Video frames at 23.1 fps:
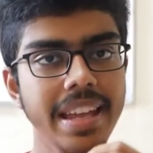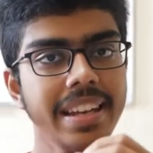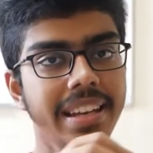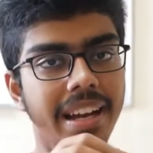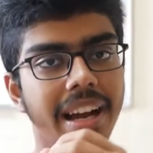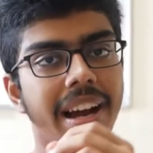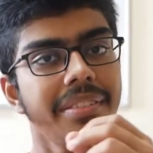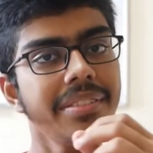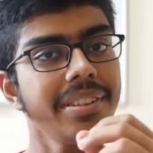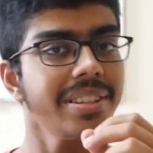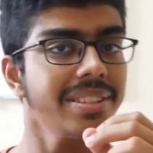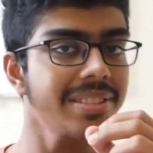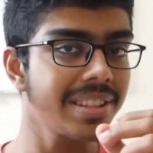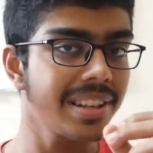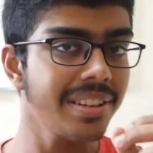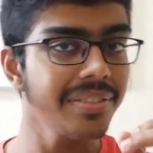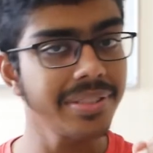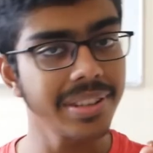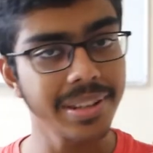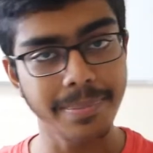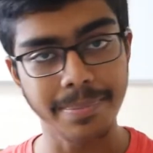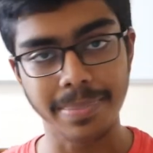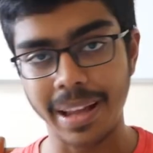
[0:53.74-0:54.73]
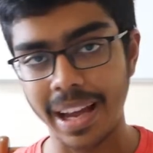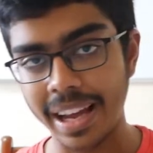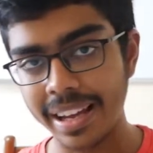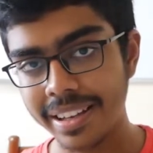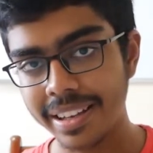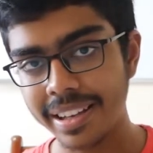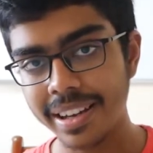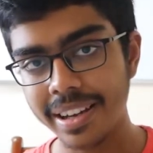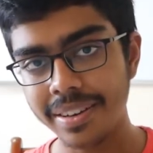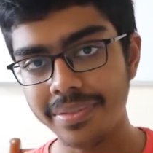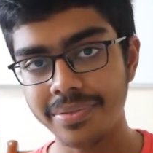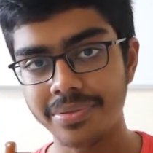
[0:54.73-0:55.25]
And yeah, covering yourself in a
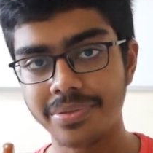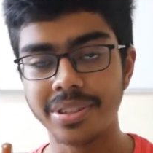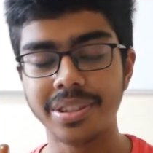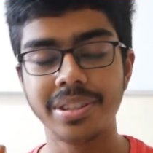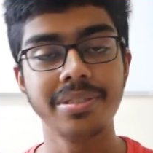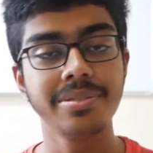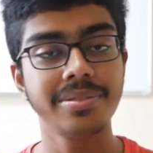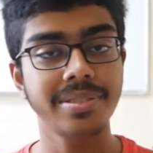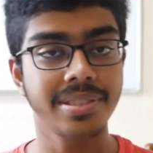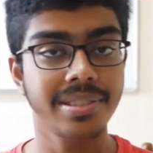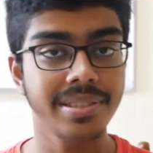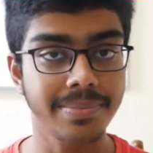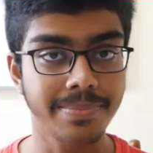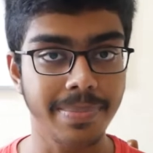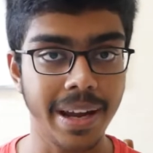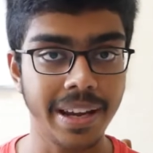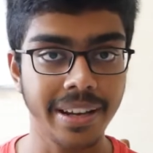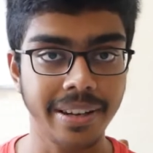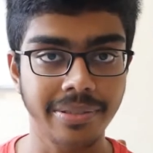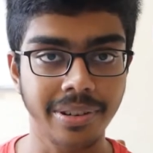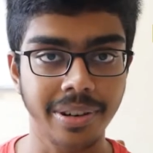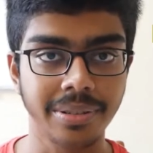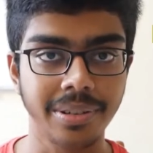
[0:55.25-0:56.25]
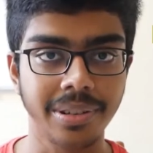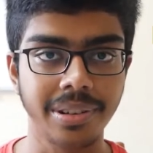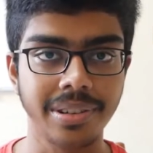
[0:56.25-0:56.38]
blanket reduces background